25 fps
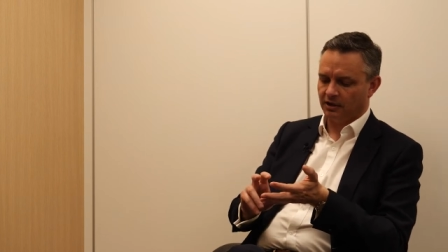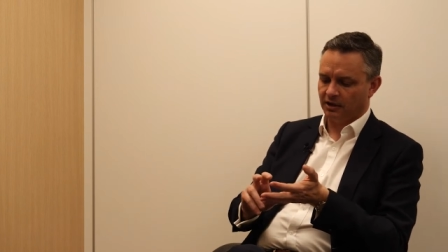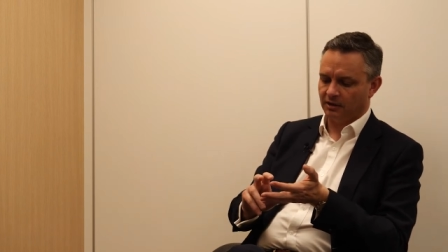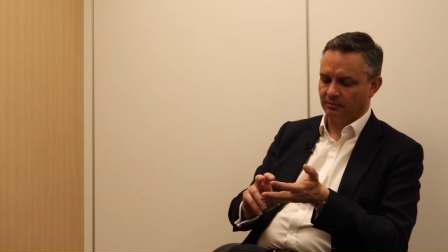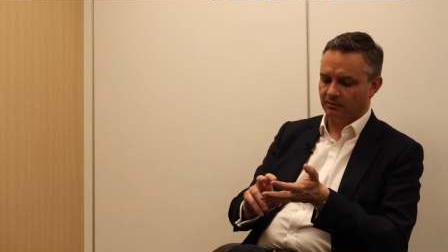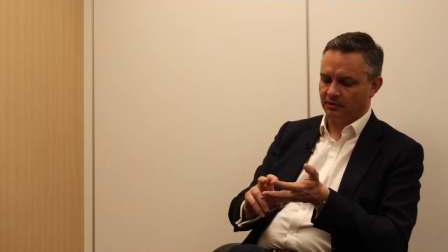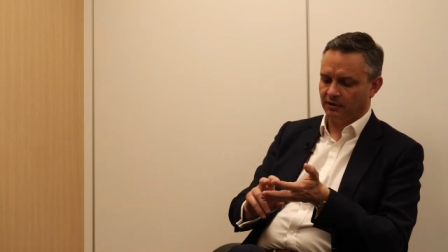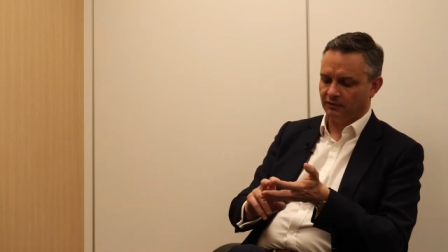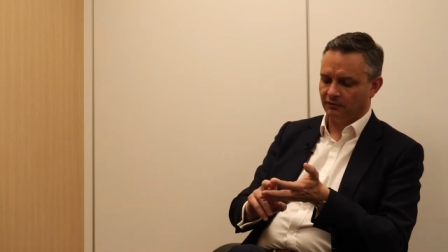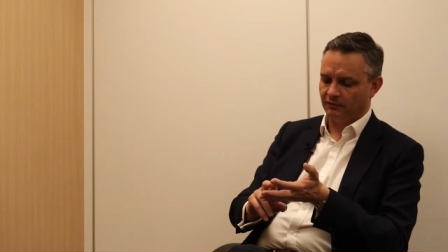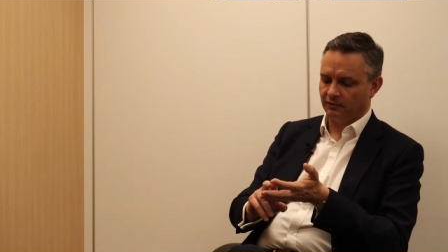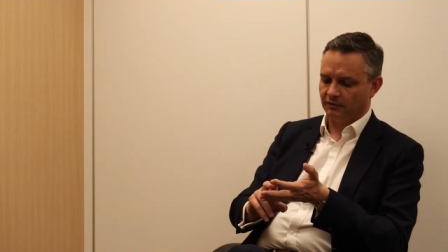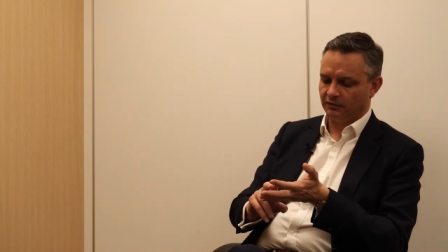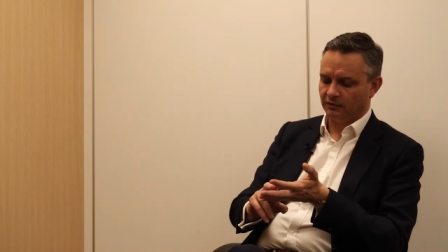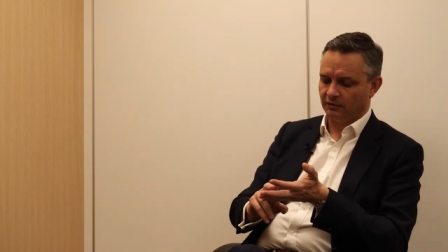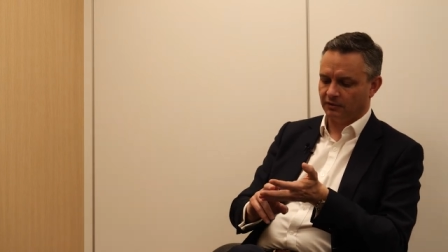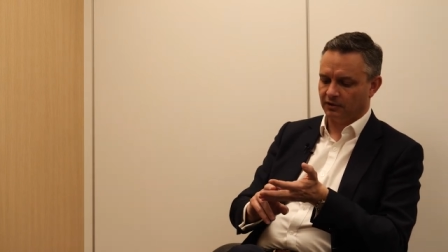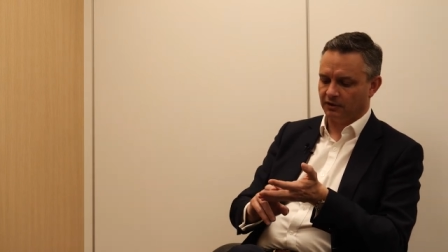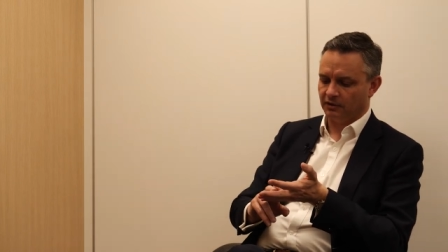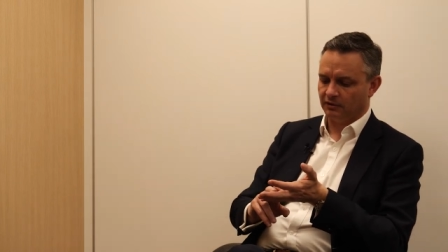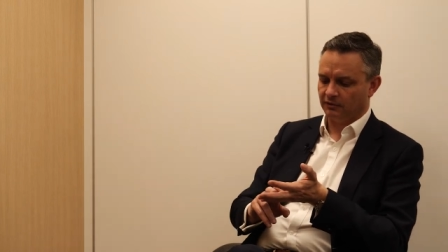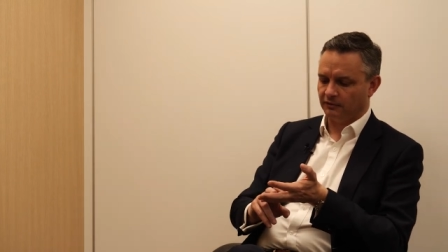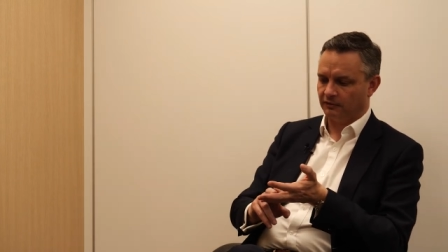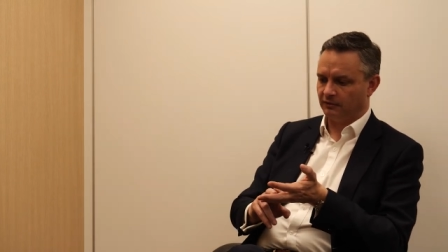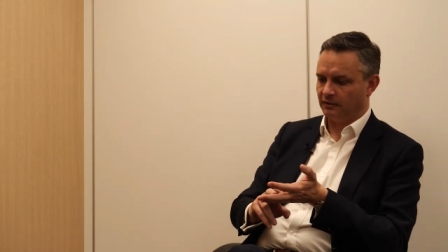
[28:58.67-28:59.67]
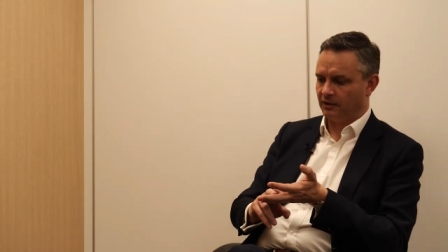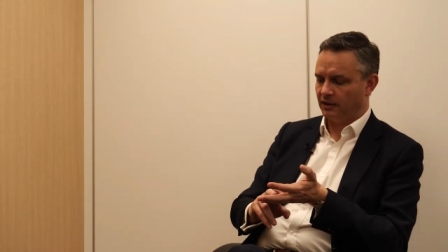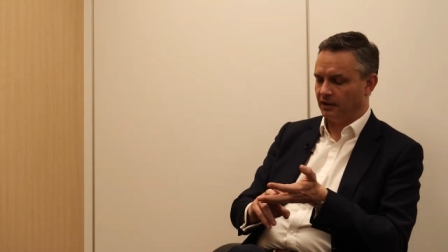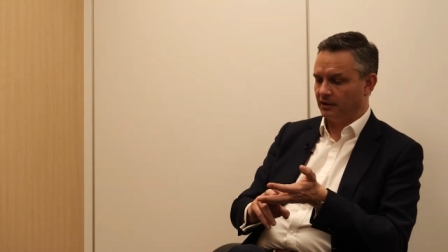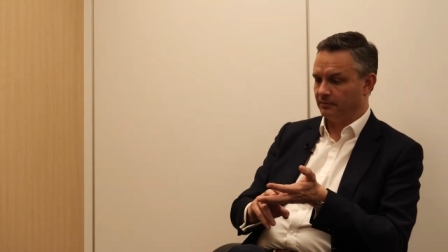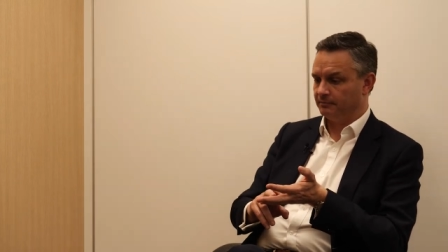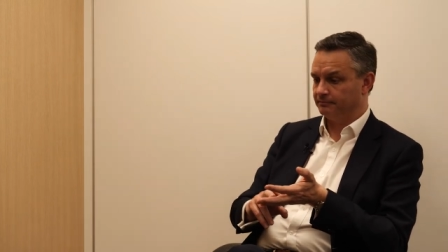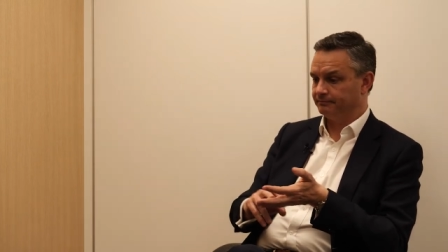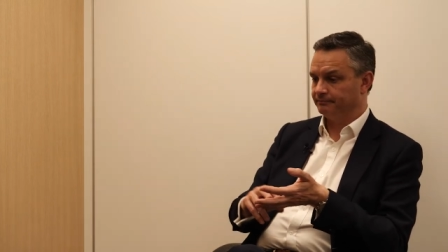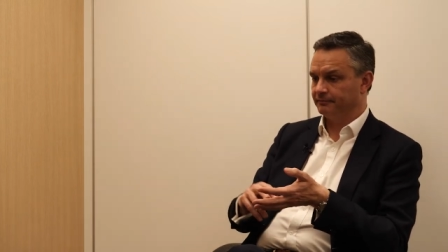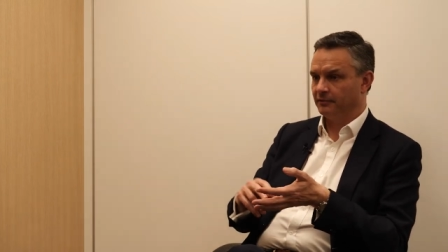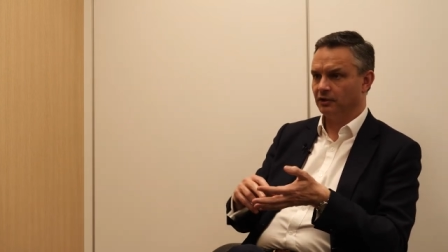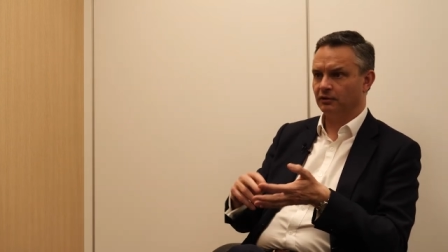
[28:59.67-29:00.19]
um, if you look at
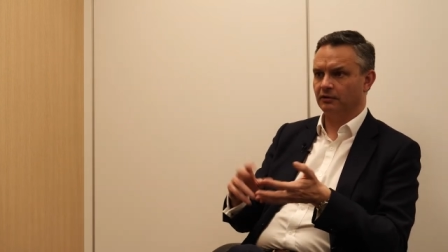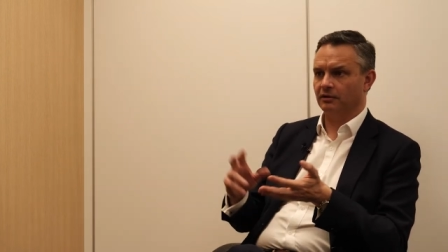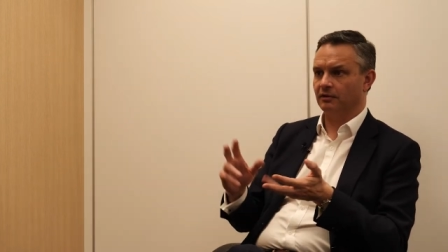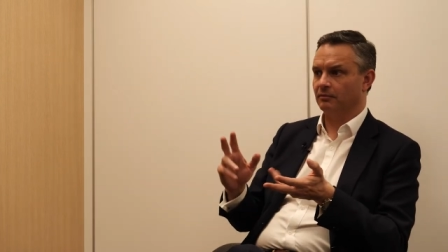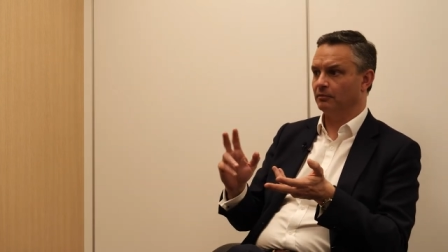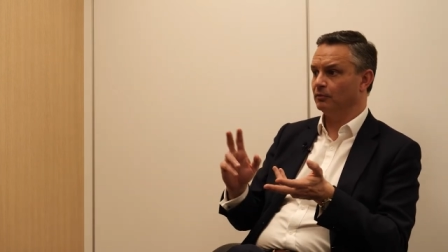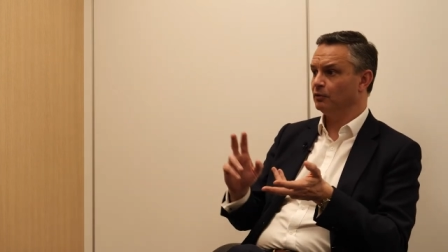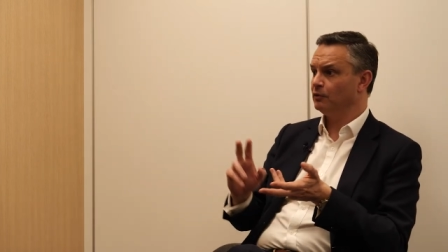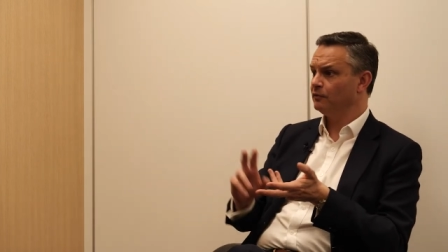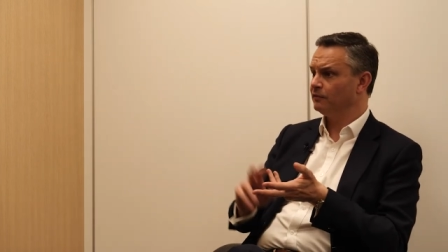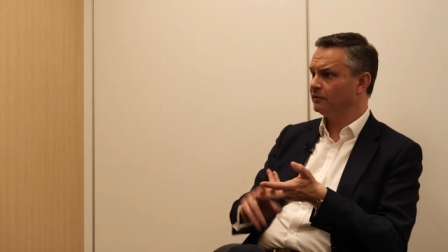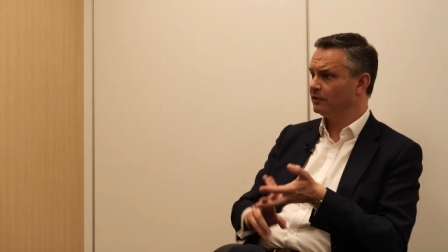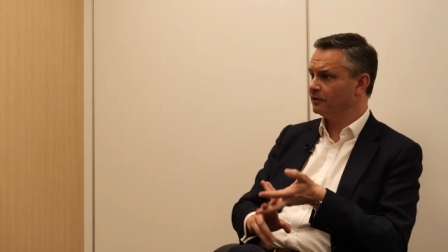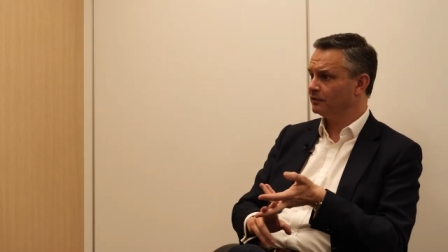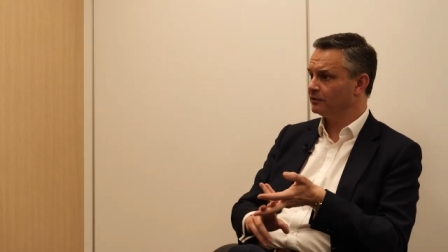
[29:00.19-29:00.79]
um, you know the movie